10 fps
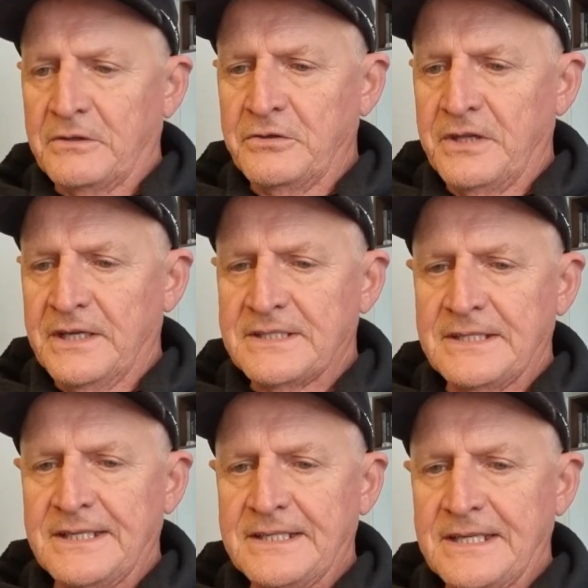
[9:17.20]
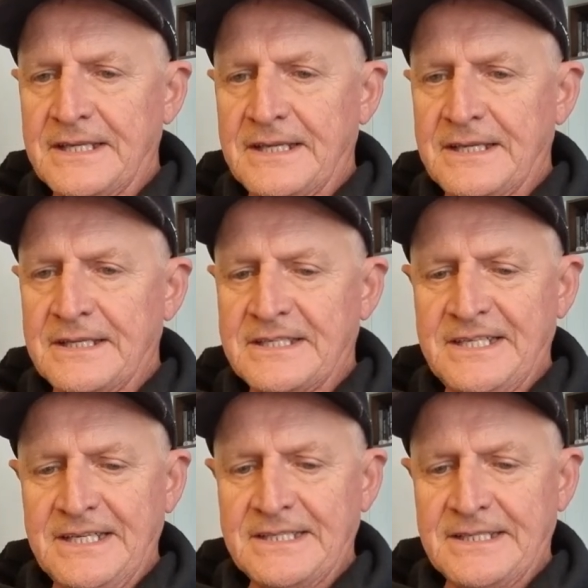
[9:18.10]

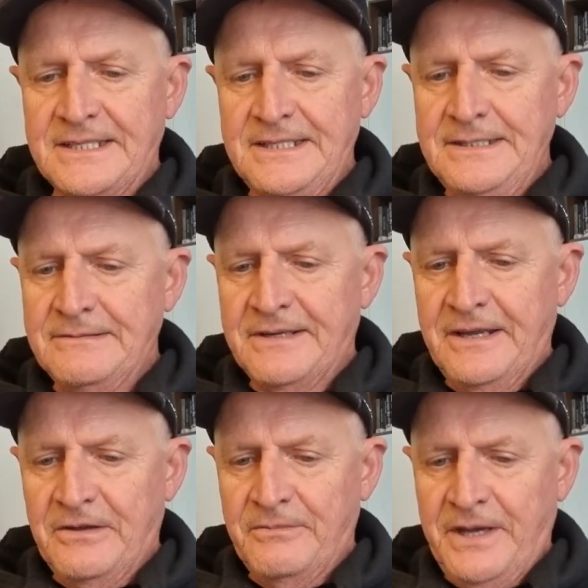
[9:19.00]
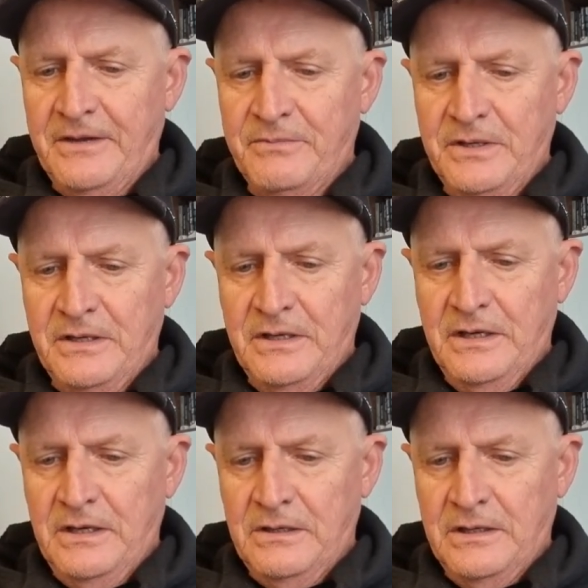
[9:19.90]
2016, we're going back a bit
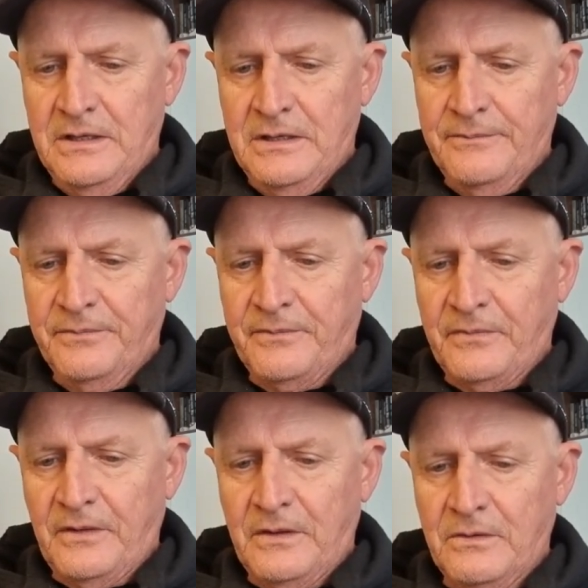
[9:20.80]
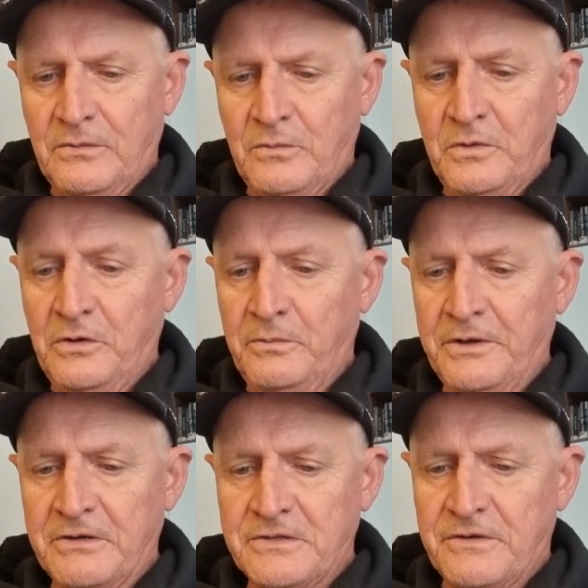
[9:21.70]
now. Wheel
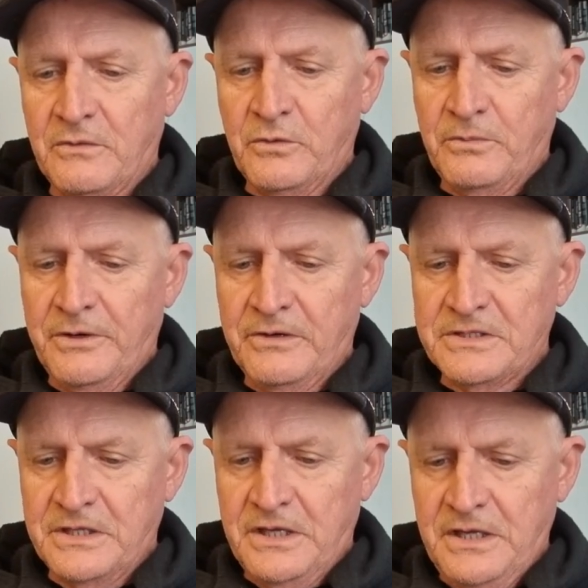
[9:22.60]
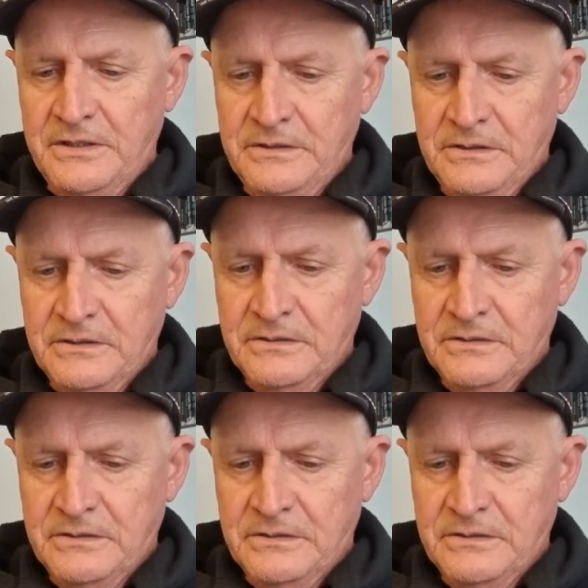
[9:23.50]
bearings, front wheel bearings again.